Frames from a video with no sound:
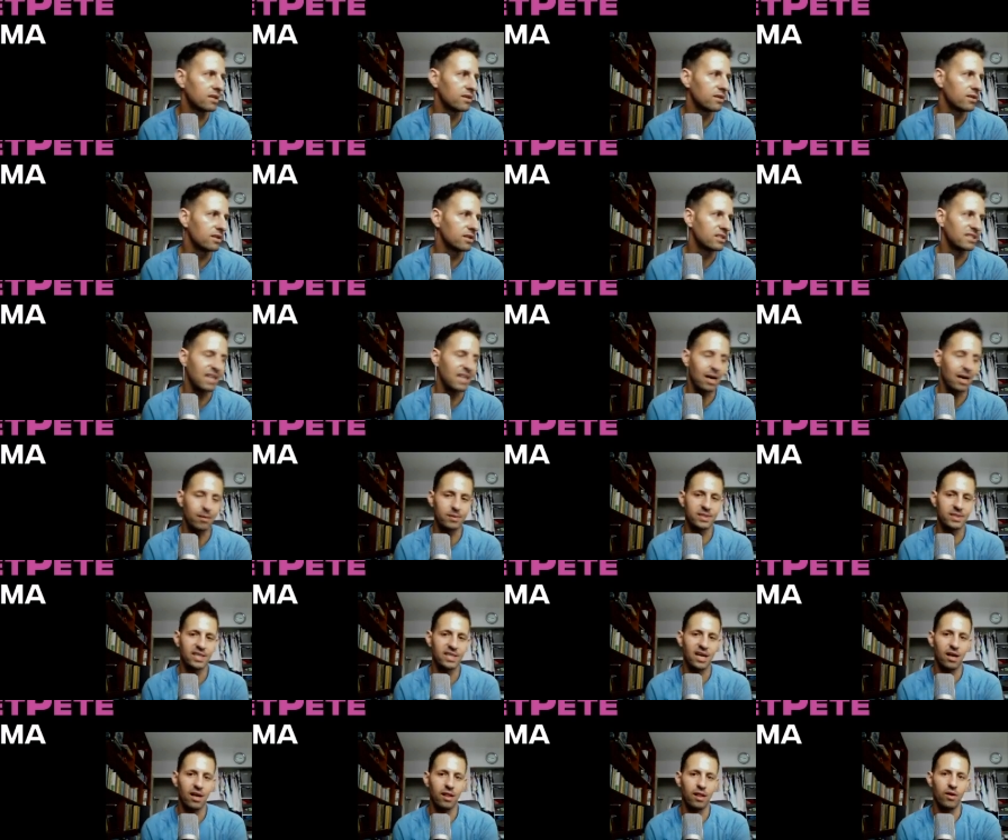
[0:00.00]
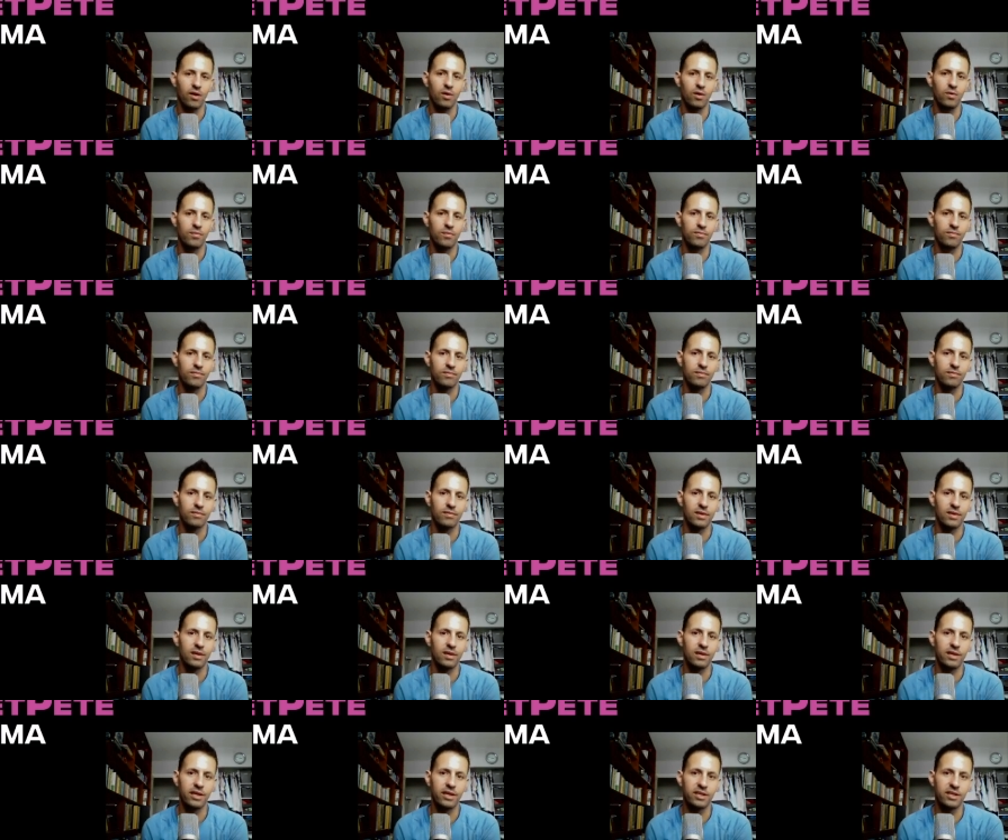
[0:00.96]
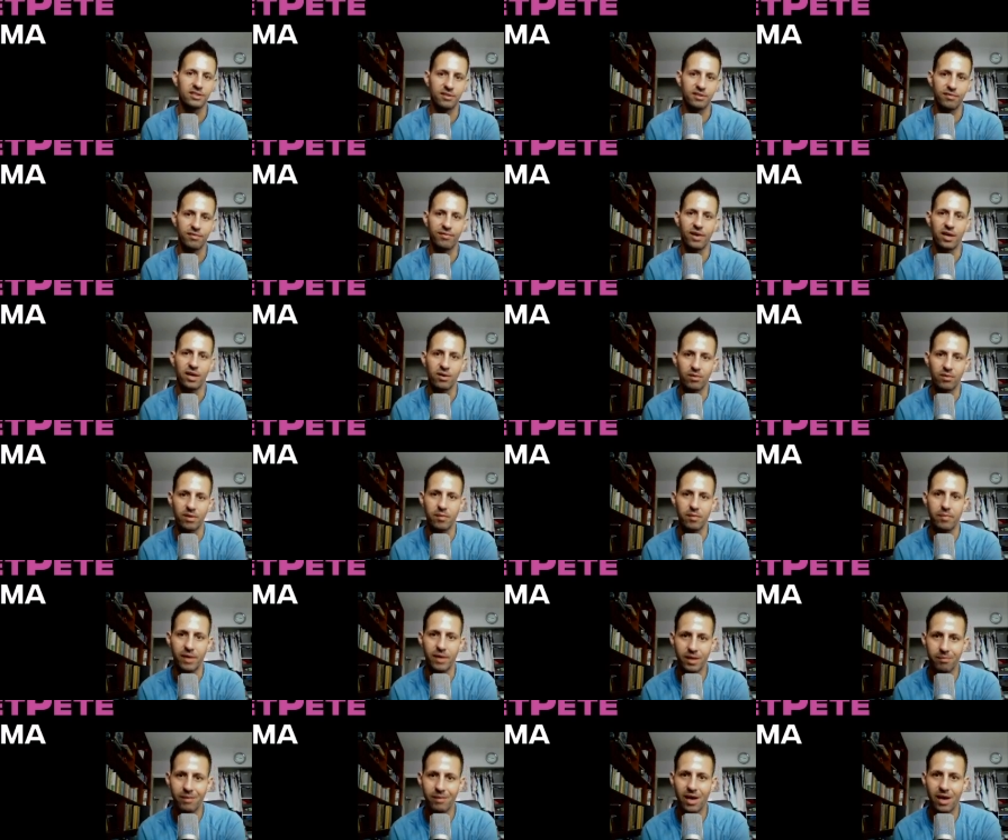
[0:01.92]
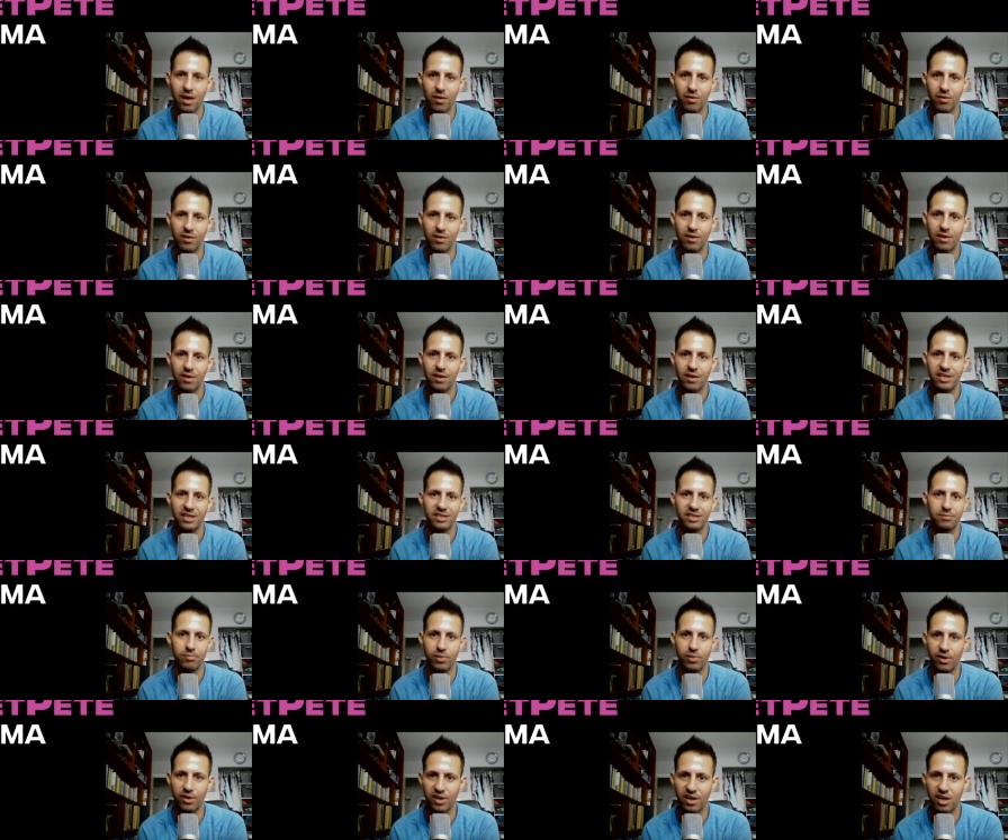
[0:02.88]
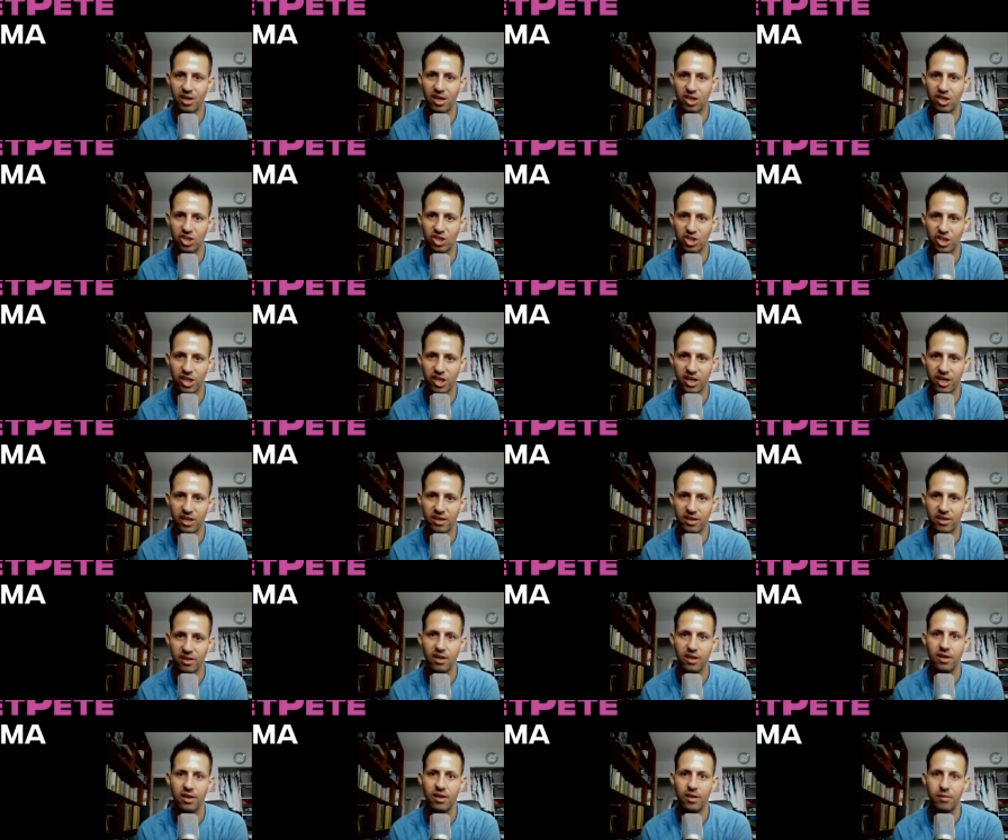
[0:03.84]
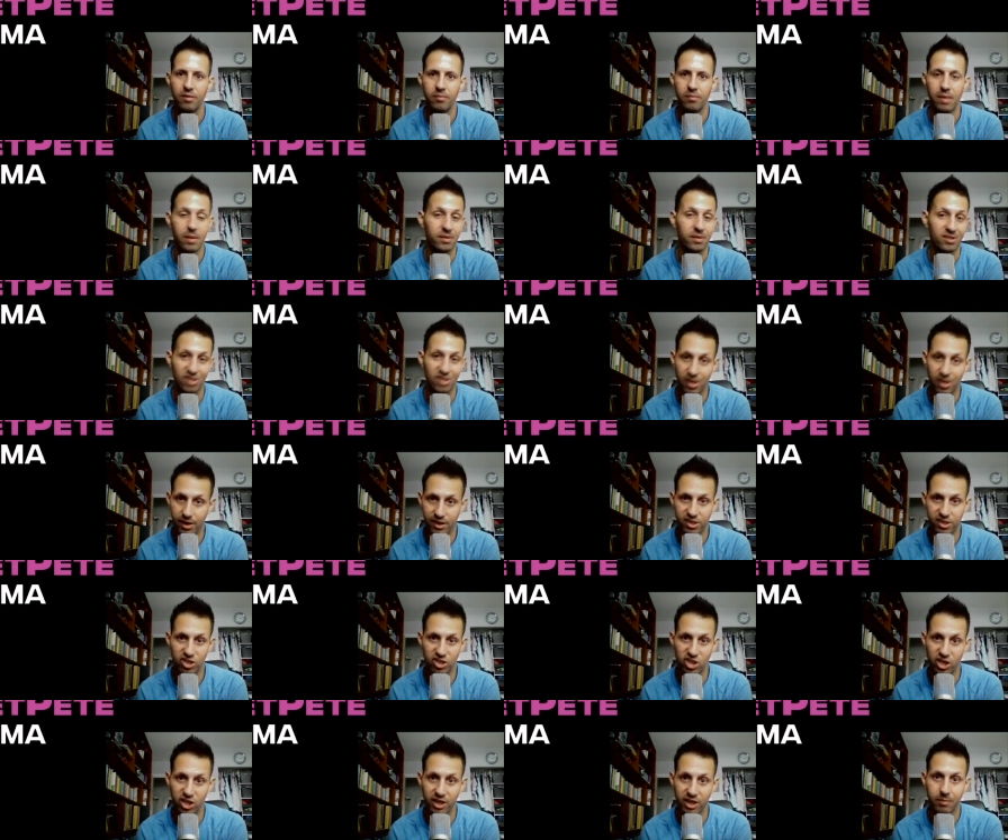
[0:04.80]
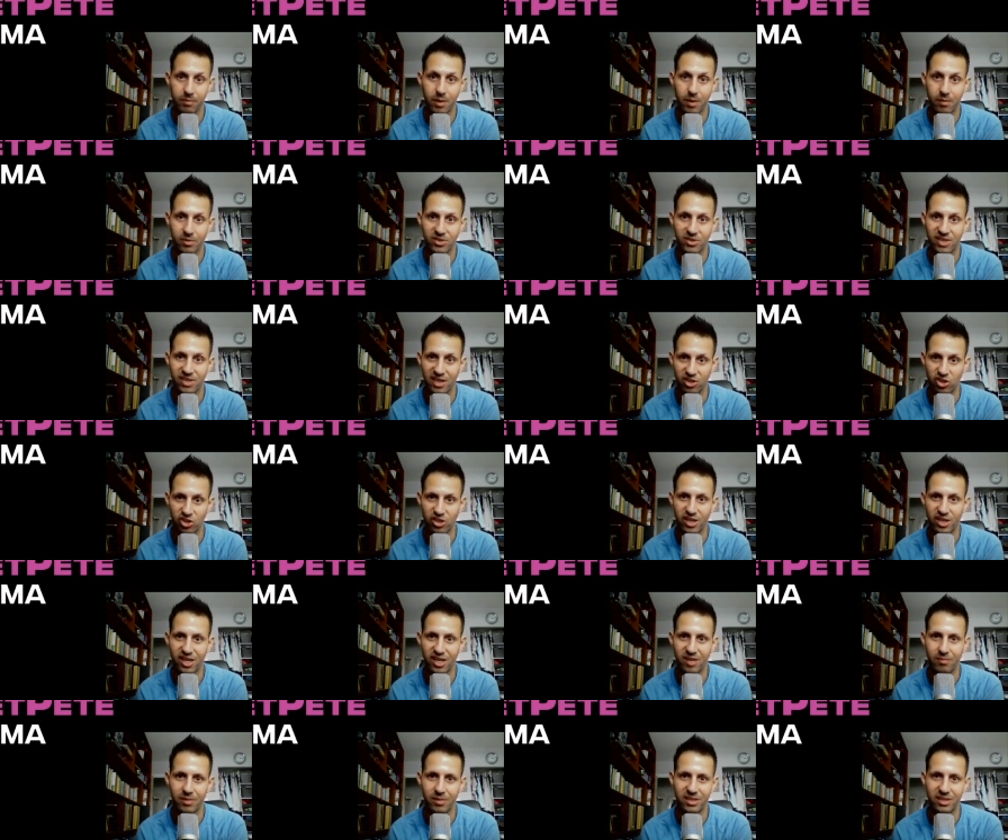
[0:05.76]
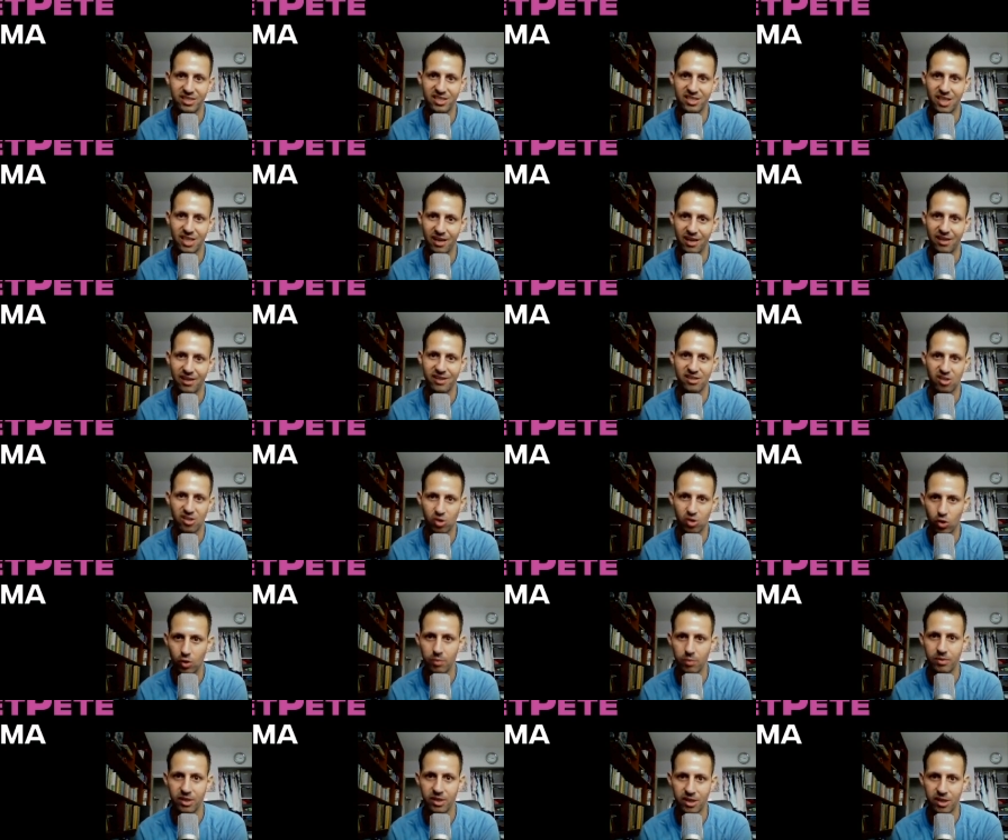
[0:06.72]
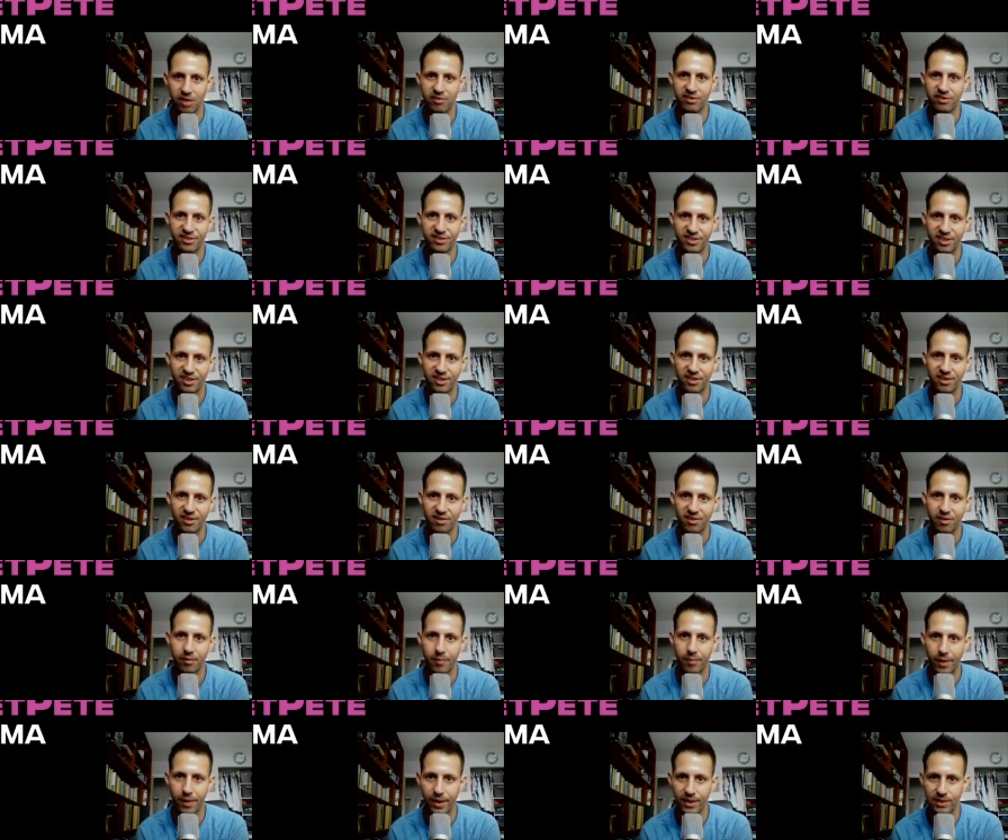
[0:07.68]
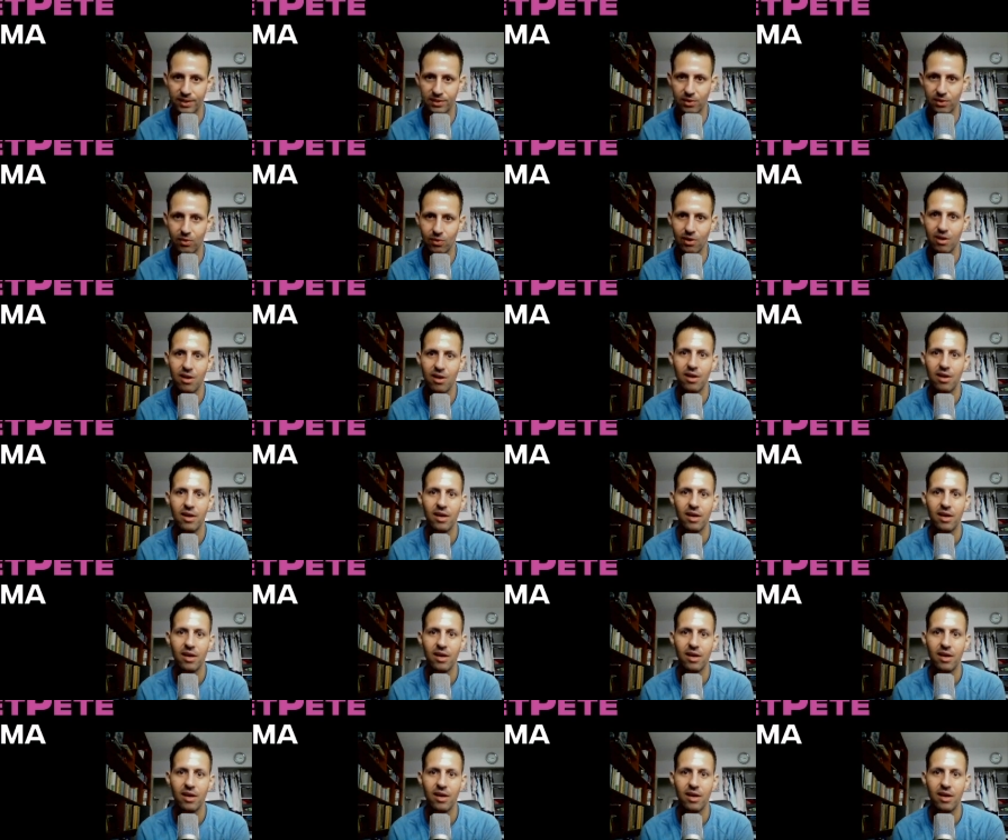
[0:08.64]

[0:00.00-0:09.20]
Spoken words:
Sabatello is a fighter with a big mouth. He's putting on a shtick. Maybe it's not a shtick, maybe it's actually him, but he's kind of like the Colby Covington of Bellator.